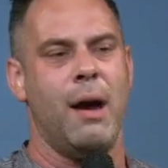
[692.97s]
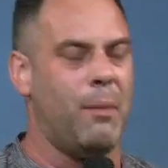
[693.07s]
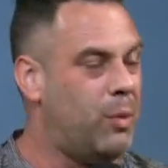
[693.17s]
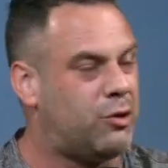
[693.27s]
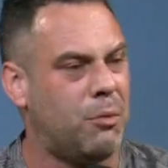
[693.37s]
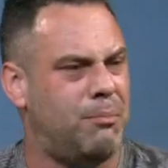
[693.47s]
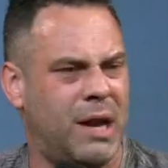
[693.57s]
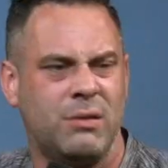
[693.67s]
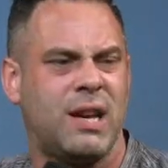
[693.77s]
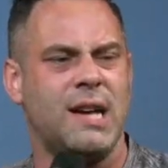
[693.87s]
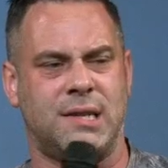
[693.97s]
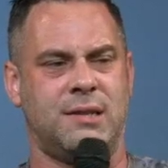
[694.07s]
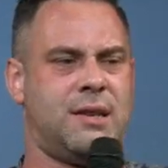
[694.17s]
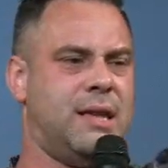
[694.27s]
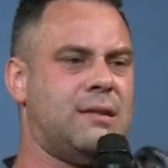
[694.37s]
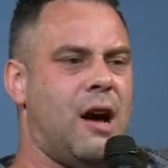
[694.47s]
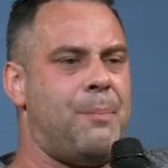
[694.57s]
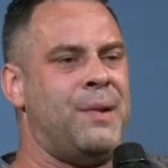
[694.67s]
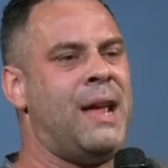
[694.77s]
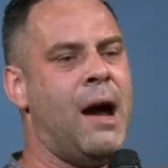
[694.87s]
And we do, dozens of these up
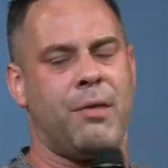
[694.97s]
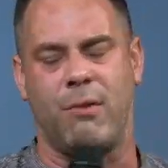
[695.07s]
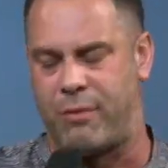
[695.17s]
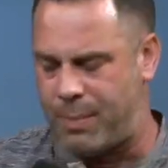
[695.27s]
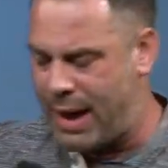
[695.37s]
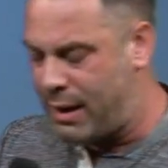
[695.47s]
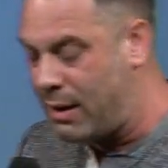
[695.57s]
and down the riverbank.